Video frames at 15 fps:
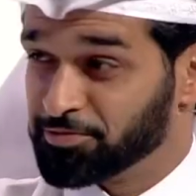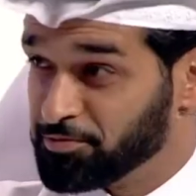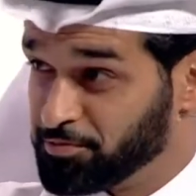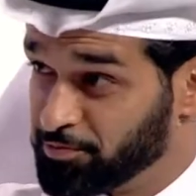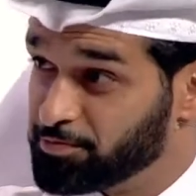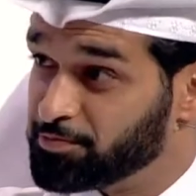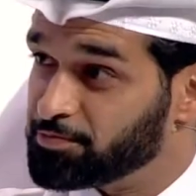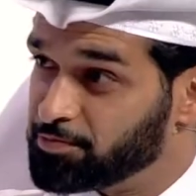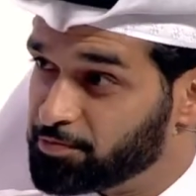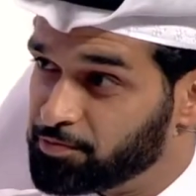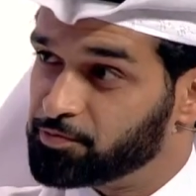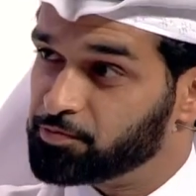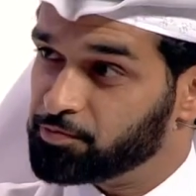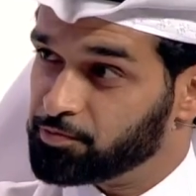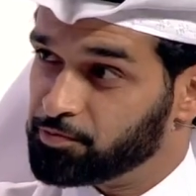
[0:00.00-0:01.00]
So that
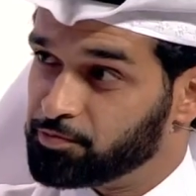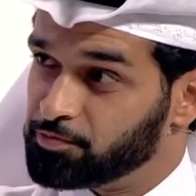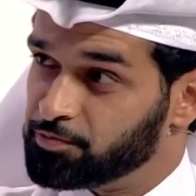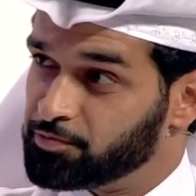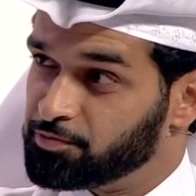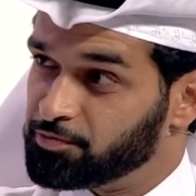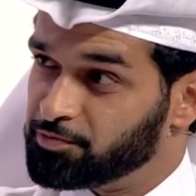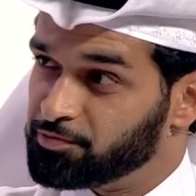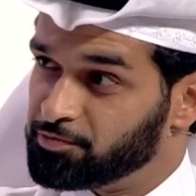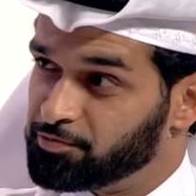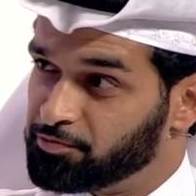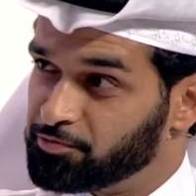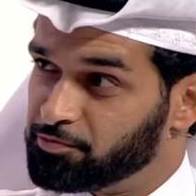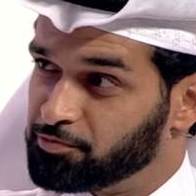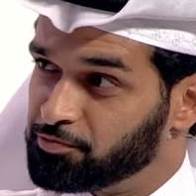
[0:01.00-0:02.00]
gives you 9 years
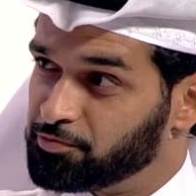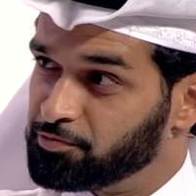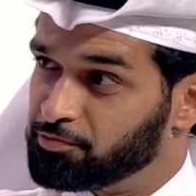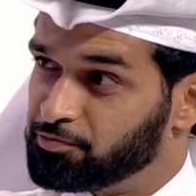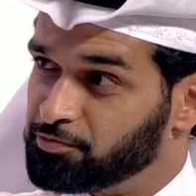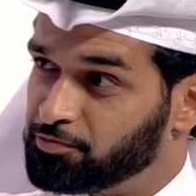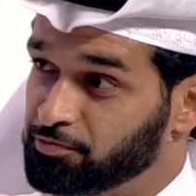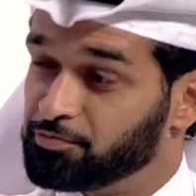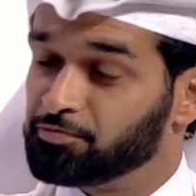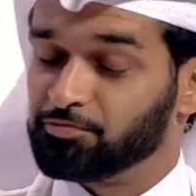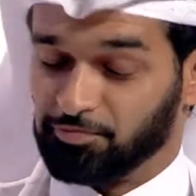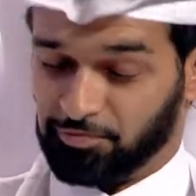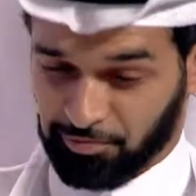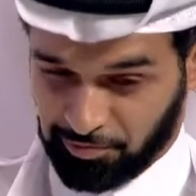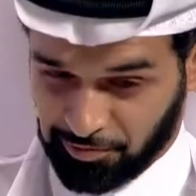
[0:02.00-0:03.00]
to go up.
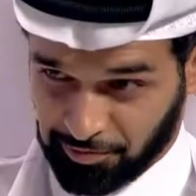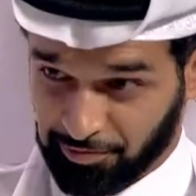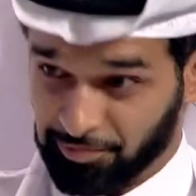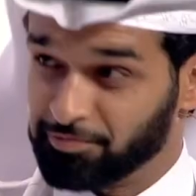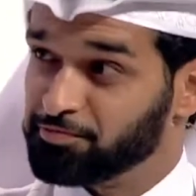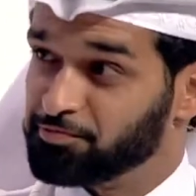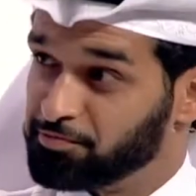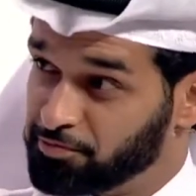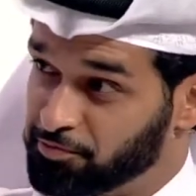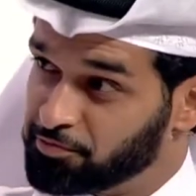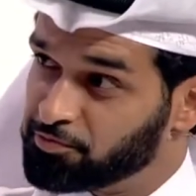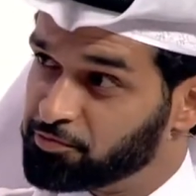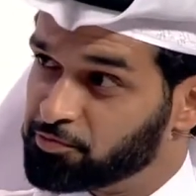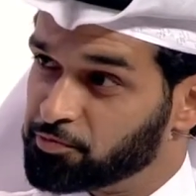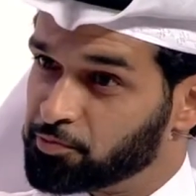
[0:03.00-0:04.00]
What is the
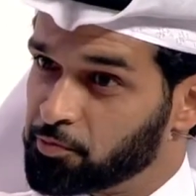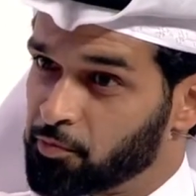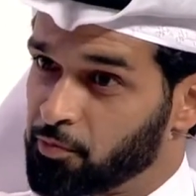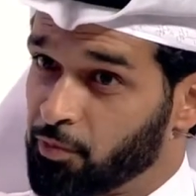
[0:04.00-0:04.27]
plan for that?